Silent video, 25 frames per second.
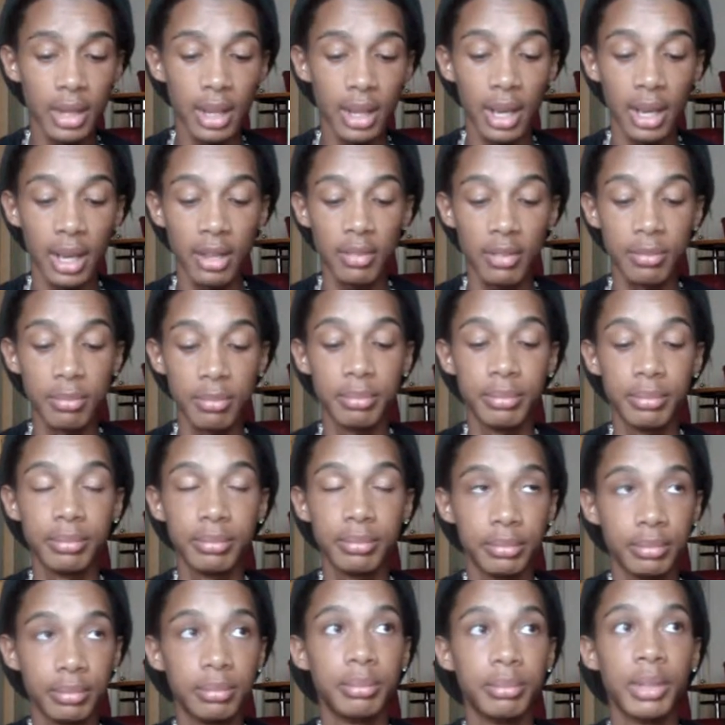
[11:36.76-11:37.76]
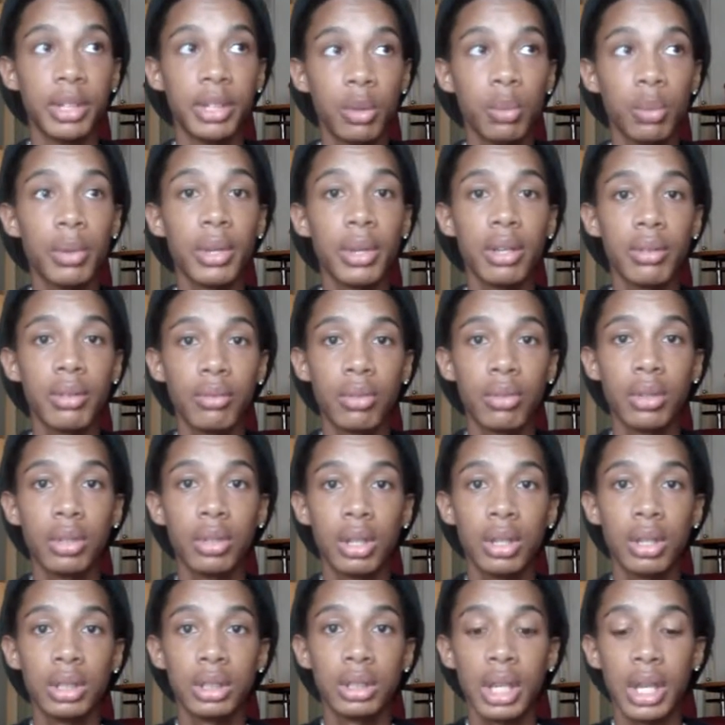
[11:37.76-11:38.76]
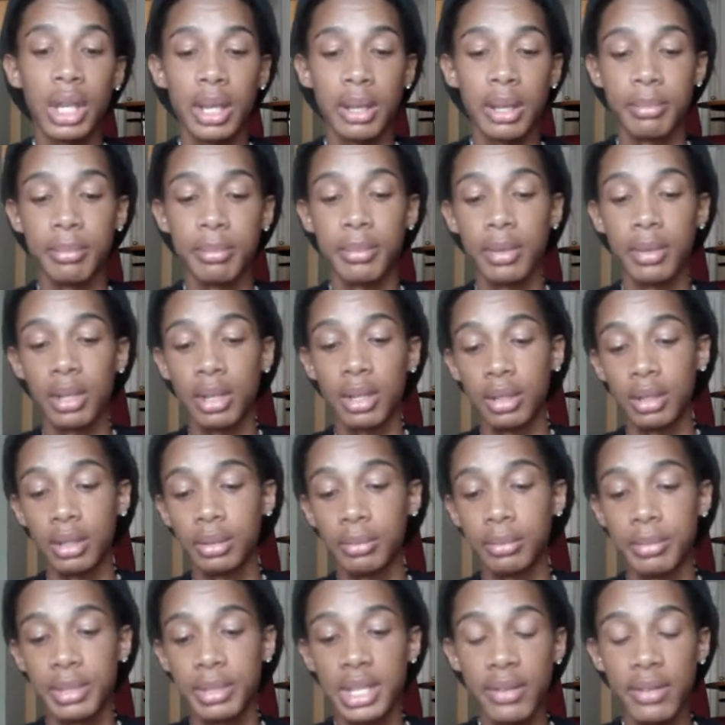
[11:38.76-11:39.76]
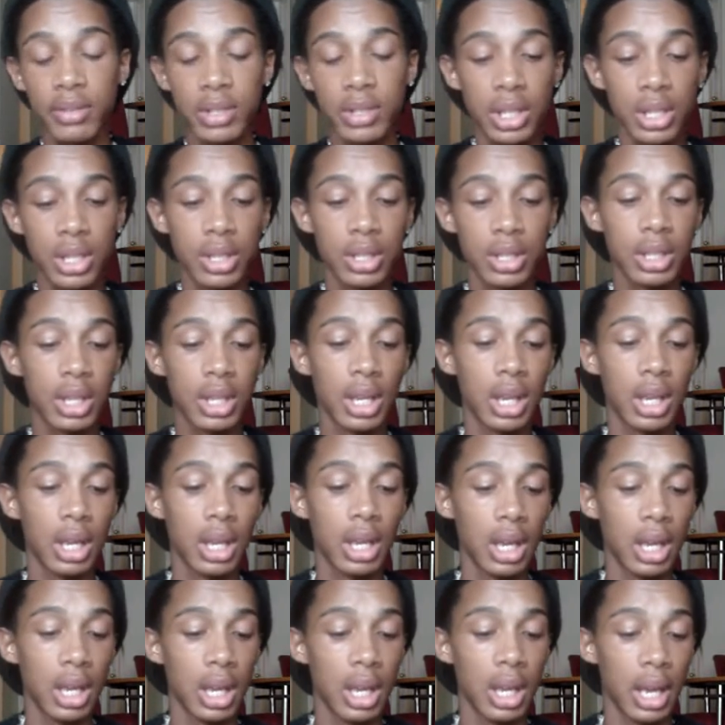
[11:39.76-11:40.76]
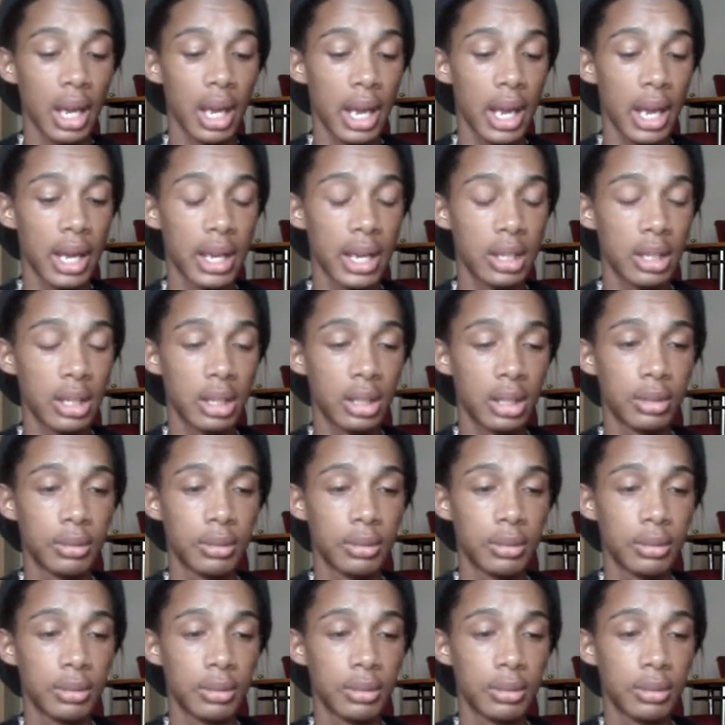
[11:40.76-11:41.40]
I've been a Wiccan for a long time, 7 years, and